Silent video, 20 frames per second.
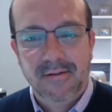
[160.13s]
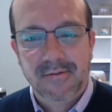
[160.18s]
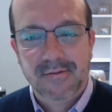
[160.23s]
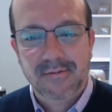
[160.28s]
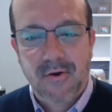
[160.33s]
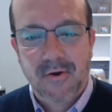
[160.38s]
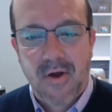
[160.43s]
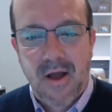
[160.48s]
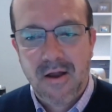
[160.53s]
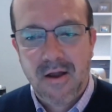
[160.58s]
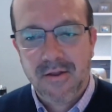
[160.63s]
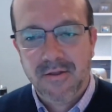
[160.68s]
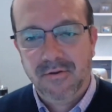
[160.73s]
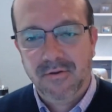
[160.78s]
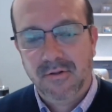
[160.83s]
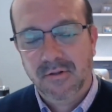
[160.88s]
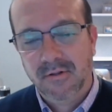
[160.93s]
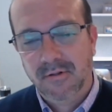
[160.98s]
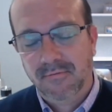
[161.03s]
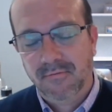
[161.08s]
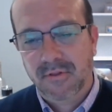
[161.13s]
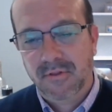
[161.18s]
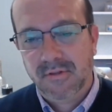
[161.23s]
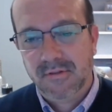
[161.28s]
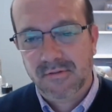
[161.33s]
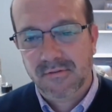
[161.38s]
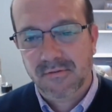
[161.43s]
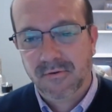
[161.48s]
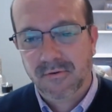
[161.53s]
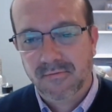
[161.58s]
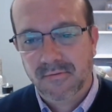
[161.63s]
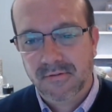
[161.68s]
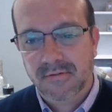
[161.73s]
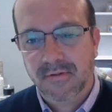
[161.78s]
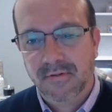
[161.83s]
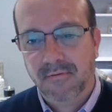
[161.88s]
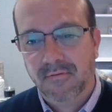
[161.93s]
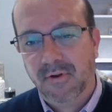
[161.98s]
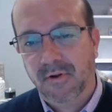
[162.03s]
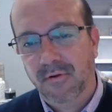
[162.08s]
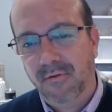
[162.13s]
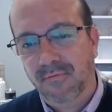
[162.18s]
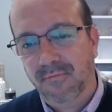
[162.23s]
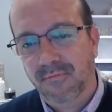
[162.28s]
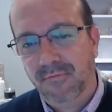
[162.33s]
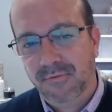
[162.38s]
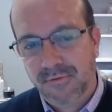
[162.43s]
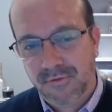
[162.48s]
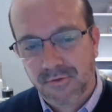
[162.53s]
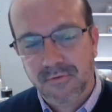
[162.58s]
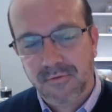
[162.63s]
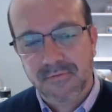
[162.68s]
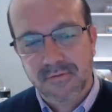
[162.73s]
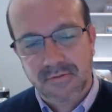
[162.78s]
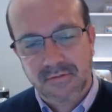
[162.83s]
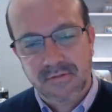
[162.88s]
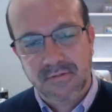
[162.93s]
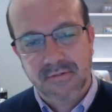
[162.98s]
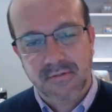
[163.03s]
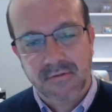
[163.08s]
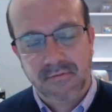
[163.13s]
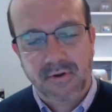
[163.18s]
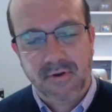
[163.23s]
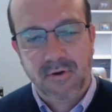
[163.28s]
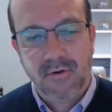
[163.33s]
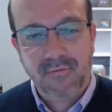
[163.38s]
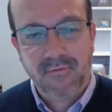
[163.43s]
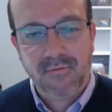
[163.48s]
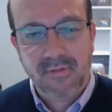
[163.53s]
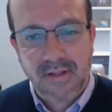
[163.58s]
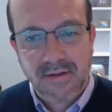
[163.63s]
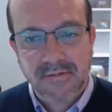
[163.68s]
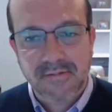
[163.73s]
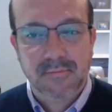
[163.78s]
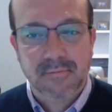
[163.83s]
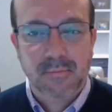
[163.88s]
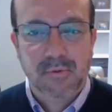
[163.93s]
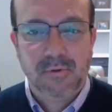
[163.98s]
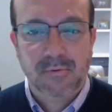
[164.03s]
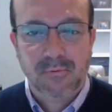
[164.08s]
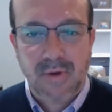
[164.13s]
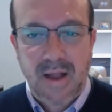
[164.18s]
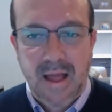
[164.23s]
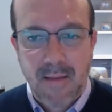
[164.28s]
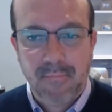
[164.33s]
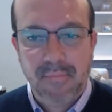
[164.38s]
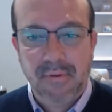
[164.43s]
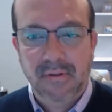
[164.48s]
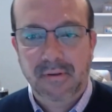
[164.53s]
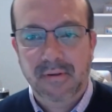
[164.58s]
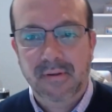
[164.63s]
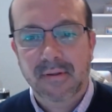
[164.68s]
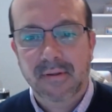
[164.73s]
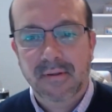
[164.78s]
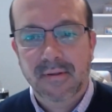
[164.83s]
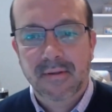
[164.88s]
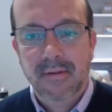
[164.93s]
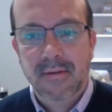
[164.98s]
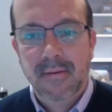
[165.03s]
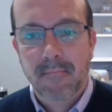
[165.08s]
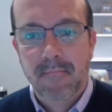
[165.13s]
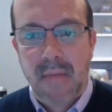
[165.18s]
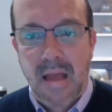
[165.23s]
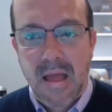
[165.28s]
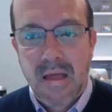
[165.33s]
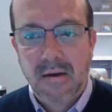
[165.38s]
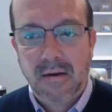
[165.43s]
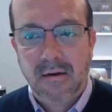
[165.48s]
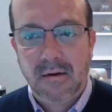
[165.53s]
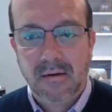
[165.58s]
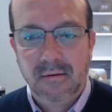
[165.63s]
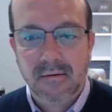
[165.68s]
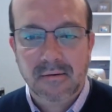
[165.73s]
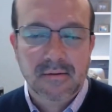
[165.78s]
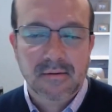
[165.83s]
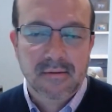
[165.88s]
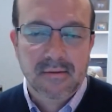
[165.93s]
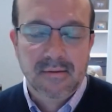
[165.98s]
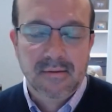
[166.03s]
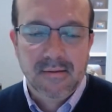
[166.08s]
So how do you deliver these services in a very flexible, rapid manner